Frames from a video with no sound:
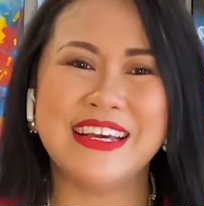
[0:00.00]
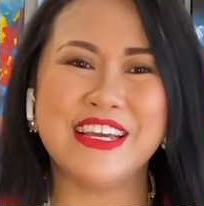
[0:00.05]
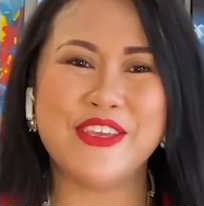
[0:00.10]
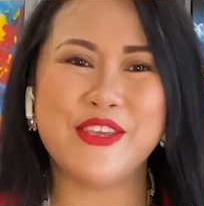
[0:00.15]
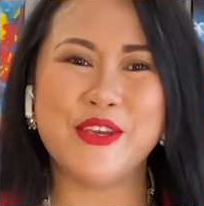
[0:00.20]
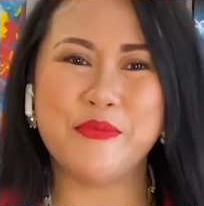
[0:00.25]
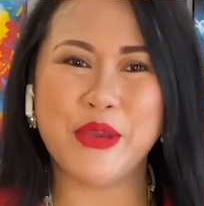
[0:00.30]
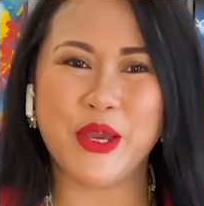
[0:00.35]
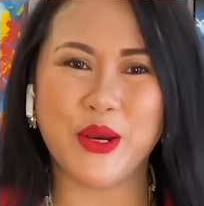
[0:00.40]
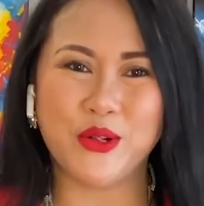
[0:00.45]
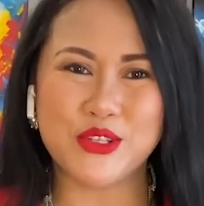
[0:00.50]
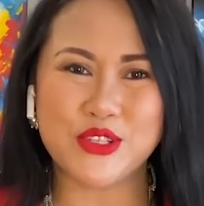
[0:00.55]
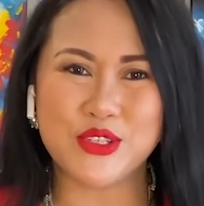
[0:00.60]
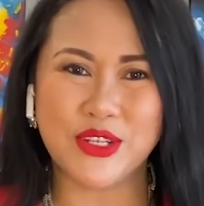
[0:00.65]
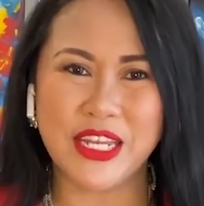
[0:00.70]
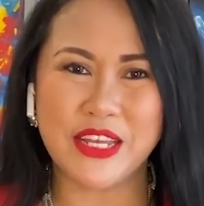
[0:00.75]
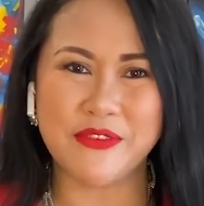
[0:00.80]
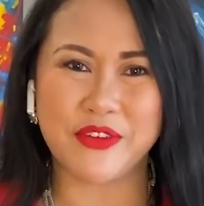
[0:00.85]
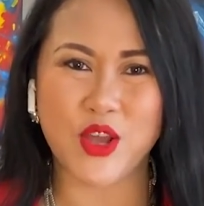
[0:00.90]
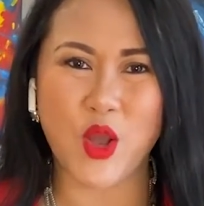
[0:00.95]
You may also
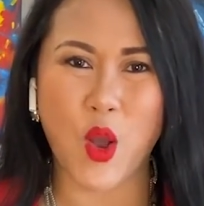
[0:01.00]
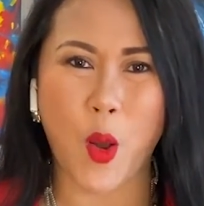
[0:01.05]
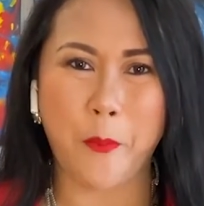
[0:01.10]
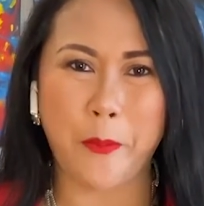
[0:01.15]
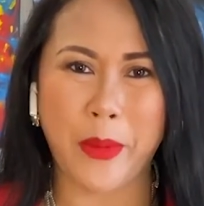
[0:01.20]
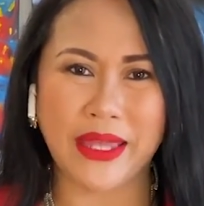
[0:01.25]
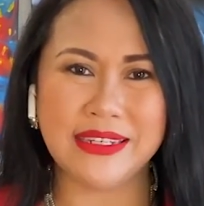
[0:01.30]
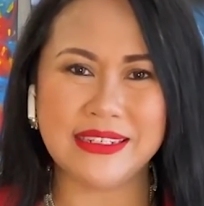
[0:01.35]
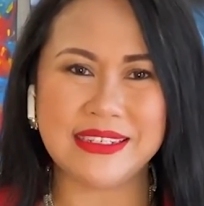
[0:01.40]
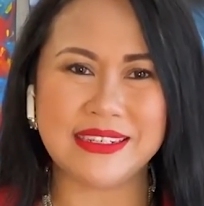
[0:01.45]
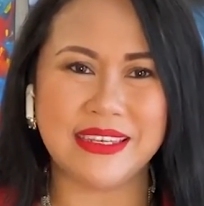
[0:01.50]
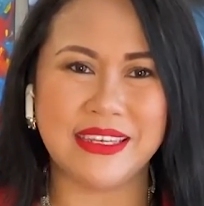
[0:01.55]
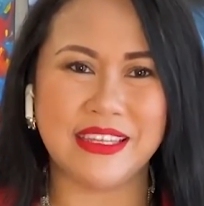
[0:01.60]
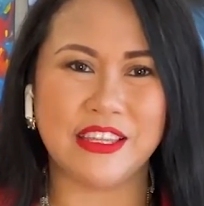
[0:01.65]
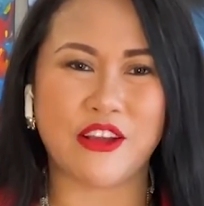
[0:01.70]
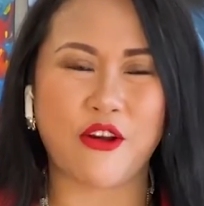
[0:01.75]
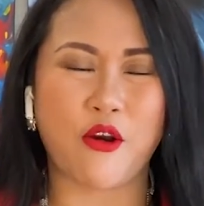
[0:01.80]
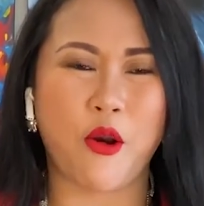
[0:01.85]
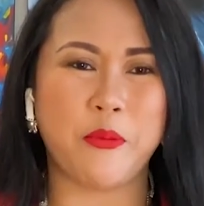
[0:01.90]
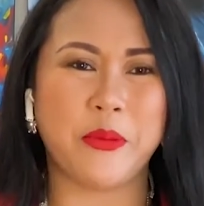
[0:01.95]
leave a comment in
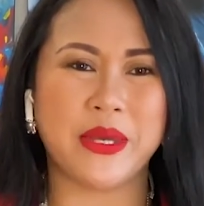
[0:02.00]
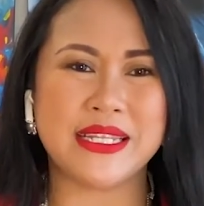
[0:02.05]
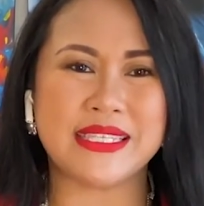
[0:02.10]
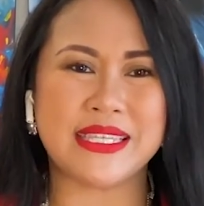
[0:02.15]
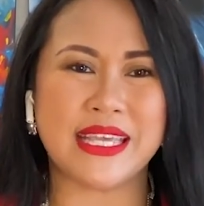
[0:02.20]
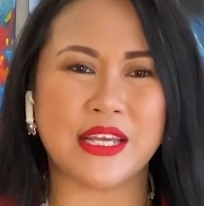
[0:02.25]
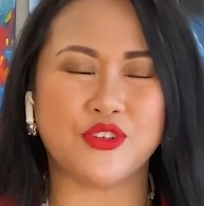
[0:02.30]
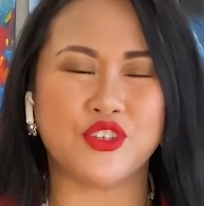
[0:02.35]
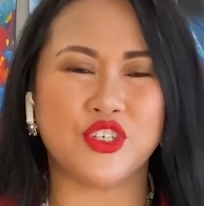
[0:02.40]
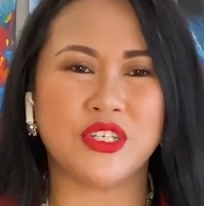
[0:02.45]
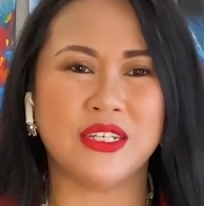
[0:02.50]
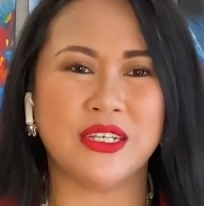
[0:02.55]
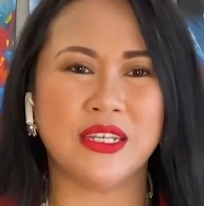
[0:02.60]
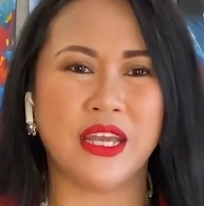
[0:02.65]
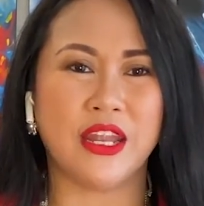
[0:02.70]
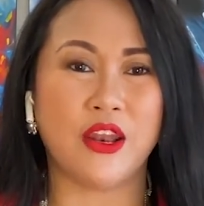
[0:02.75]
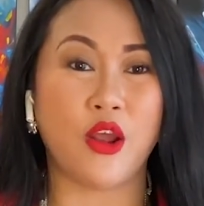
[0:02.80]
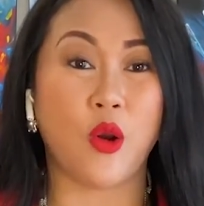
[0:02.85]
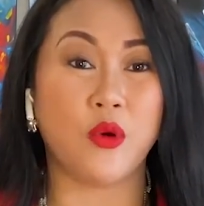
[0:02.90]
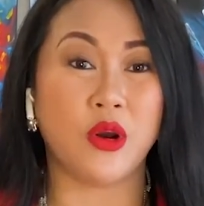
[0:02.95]
the comment section
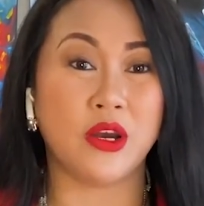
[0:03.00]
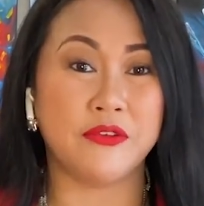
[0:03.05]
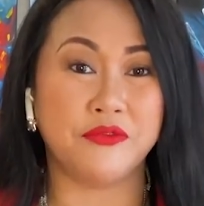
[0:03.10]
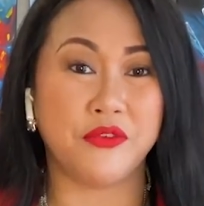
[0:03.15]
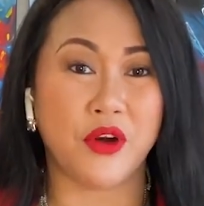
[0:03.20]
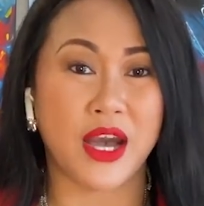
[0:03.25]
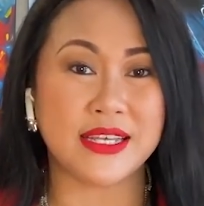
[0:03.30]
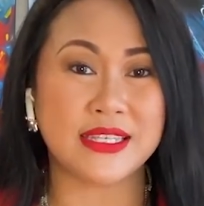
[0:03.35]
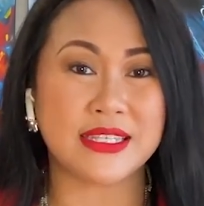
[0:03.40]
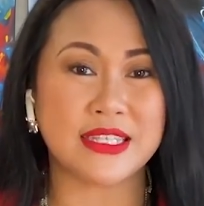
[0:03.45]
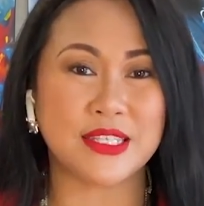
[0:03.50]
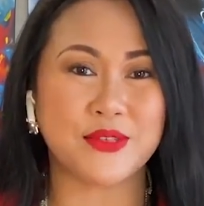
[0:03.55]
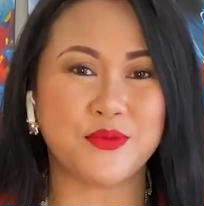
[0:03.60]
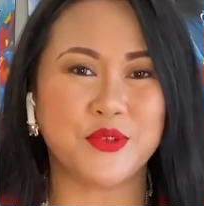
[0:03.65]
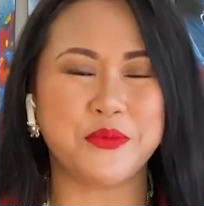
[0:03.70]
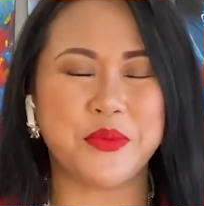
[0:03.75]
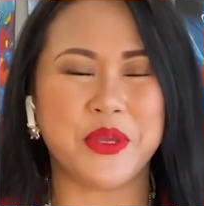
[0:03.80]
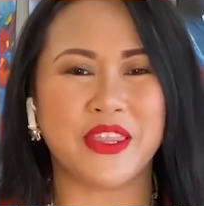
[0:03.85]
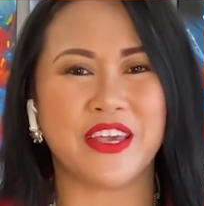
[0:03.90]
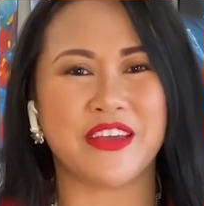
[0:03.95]
and our advisors
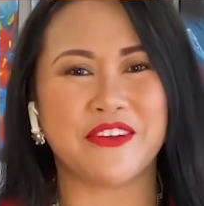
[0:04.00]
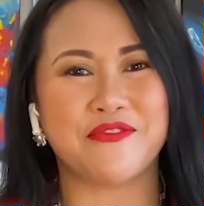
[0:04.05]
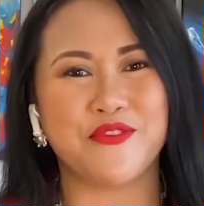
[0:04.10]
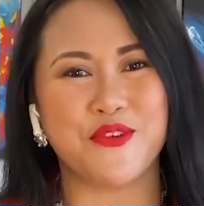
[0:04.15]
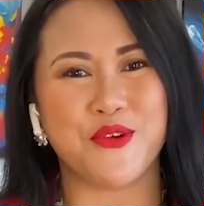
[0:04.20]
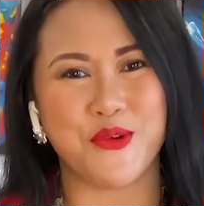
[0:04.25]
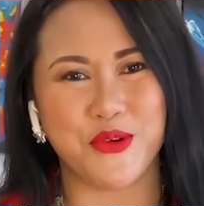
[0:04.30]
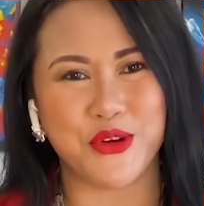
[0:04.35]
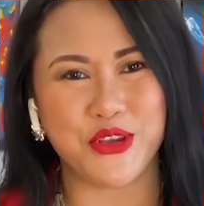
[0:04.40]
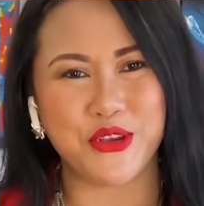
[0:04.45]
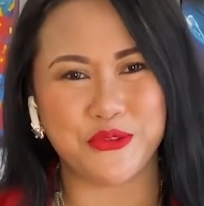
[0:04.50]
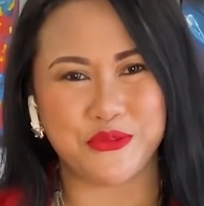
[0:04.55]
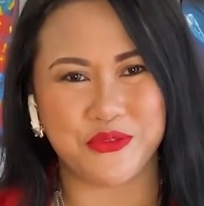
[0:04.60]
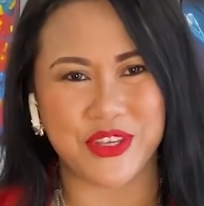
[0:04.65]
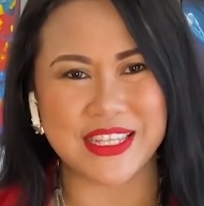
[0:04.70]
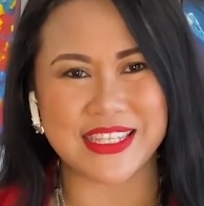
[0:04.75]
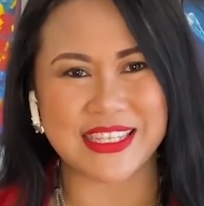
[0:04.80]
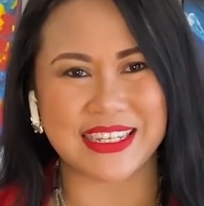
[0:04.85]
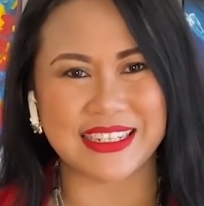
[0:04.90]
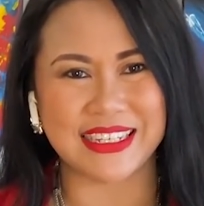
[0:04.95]
will be there for all your
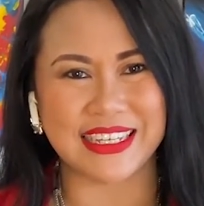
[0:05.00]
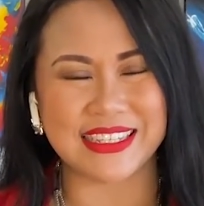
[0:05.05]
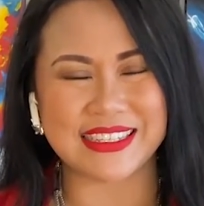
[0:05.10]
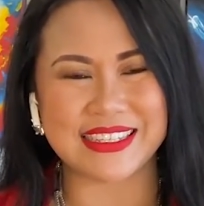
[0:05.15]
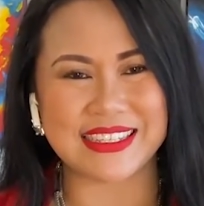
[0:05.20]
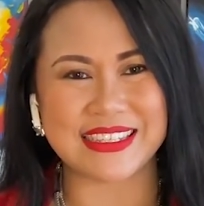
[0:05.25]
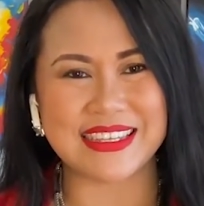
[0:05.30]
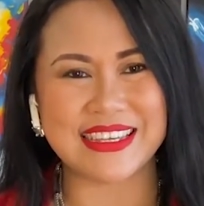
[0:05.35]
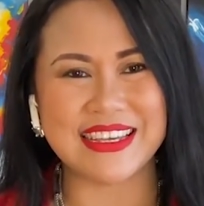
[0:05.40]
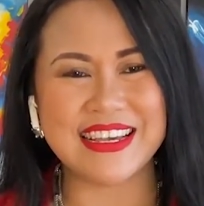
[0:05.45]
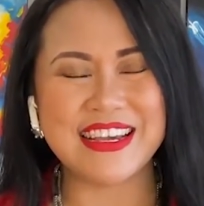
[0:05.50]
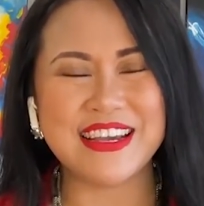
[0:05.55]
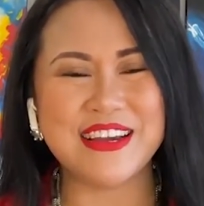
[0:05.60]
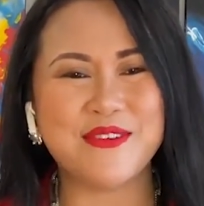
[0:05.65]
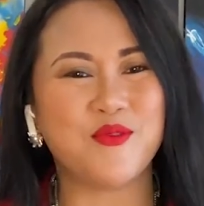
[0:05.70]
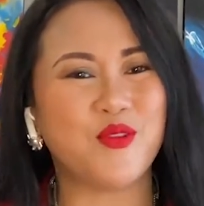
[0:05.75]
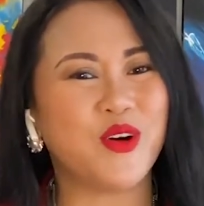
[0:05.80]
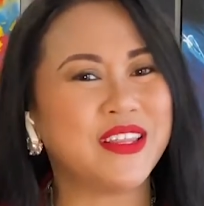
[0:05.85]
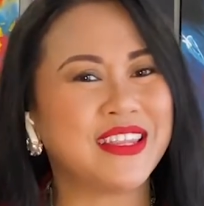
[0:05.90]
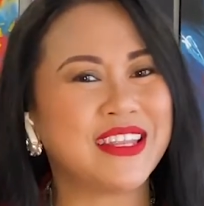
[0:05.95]
visa needs.
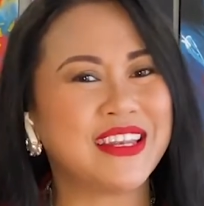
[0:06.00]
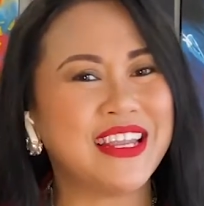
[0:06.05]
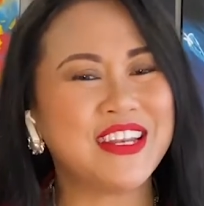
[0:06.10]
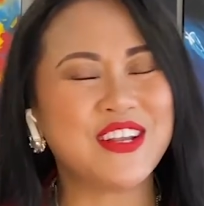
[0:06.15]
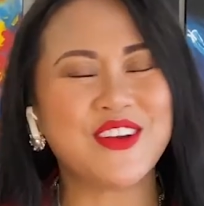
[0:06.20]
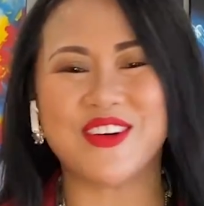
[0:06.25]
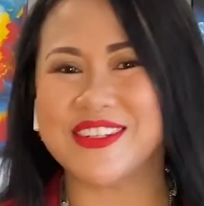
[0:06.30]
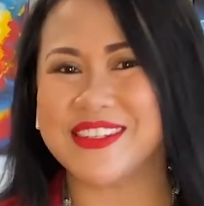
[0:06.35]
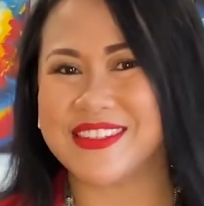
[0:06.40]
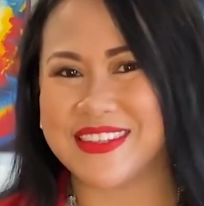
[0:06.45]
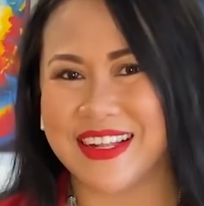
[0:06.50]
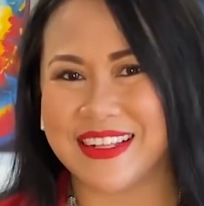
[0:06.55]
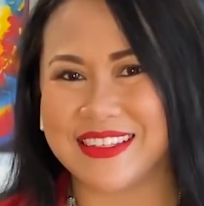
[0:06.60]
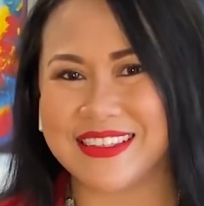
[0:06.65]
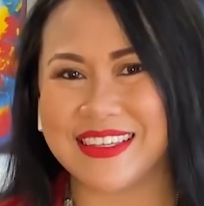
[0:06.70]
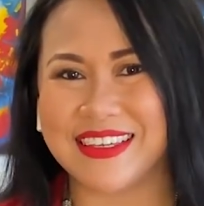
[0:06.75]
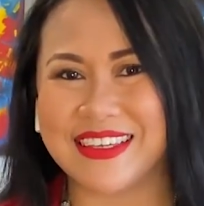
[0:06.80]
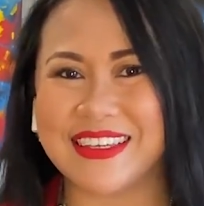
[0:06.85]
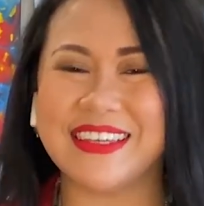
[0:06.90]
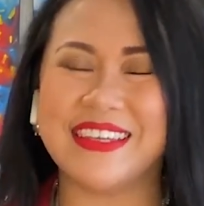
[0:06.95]
ONEderland
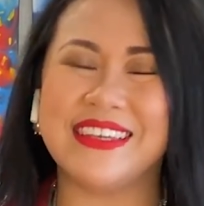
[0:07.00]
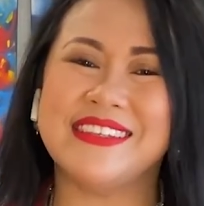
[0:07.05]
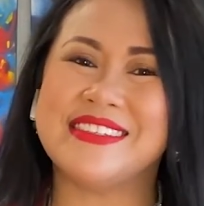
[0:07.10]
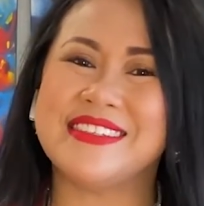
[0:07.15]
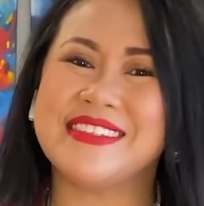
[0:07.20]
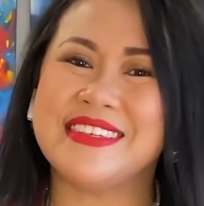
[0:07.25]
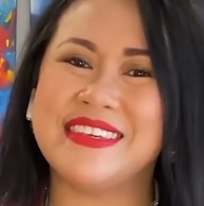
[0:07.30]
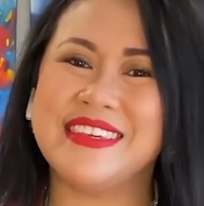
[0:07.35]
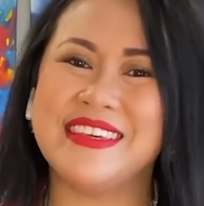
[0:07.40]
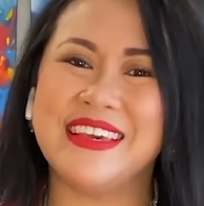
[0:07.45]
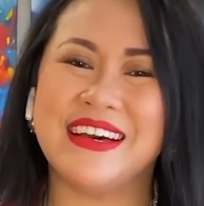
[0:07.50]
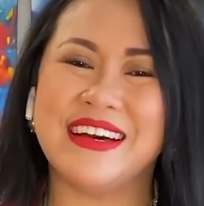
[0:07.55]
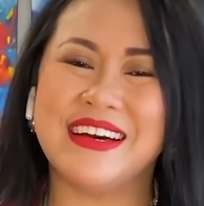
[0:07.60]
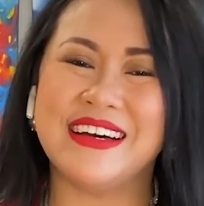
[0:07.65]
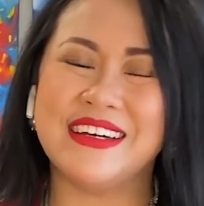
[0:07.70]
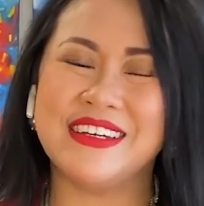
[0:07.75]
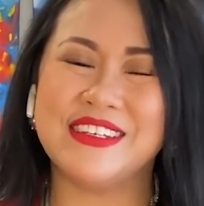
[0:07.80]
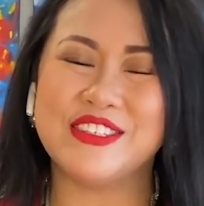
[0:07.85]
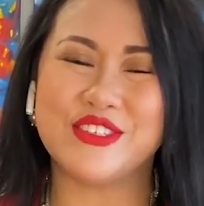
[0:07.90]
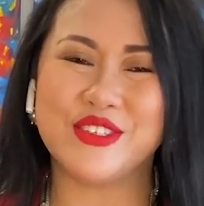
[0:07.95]
Consulting is
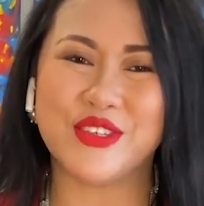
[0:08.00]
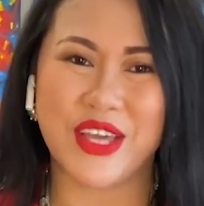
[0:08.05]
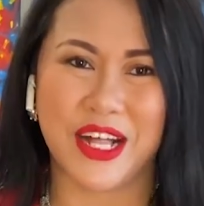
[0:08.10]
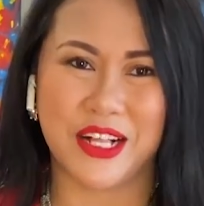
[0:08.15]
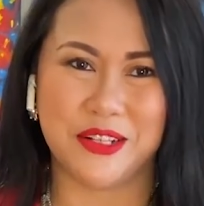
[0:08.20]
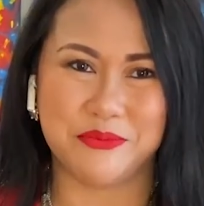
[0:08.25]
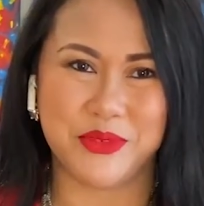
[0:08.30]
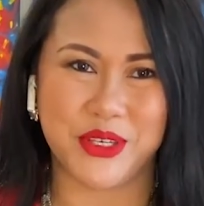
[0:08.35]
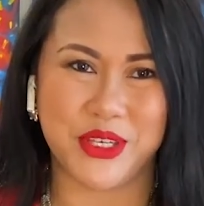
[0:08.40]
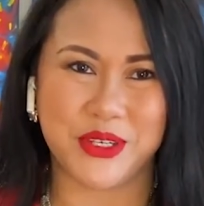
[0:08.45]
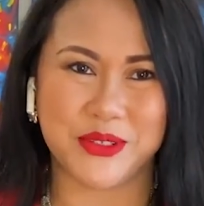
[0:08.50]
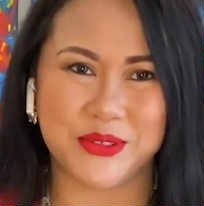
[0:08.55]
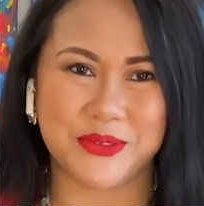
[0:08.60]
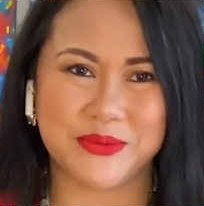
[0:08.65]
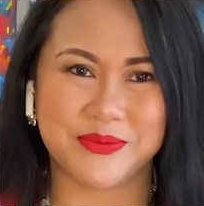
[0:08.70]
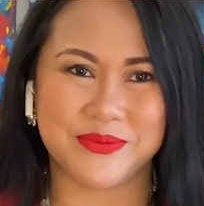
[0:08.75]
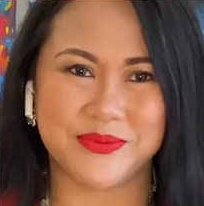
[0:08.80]
here to help you.